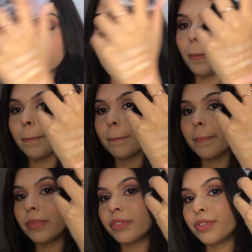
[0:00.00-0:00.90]
Yeah,
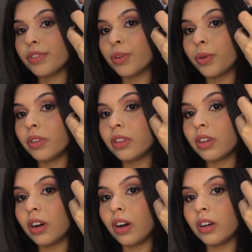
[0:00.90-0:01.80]
so
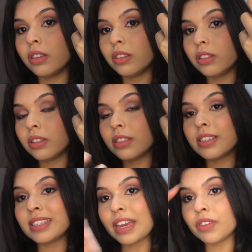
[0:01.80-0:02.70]
uh, this
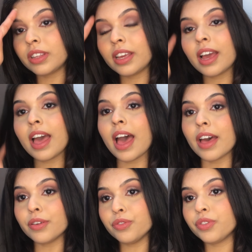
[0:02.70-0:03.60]
is everything I
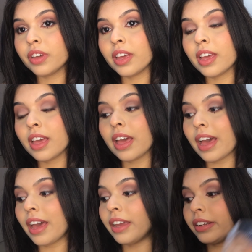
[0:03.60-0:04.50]
have.
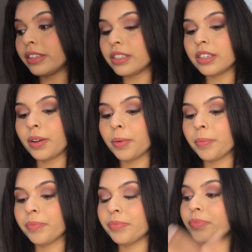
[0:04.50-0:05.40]
And
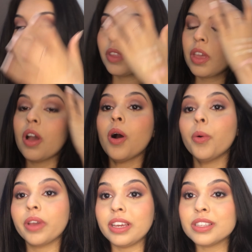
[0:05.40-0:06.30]

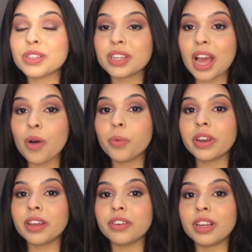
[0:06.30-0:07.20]
okay, so now
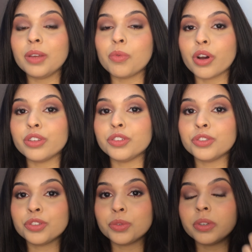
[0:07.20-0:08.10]
what I really want you
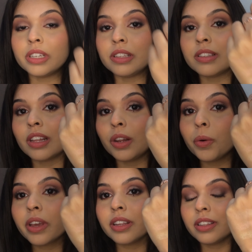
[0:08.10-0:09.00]
to do is
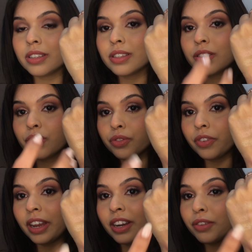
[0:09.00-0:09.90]
look at this
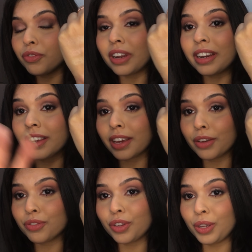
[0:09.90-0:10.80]
very very
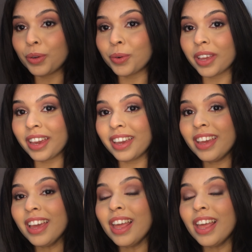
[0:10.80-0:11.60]
carefully. Okay,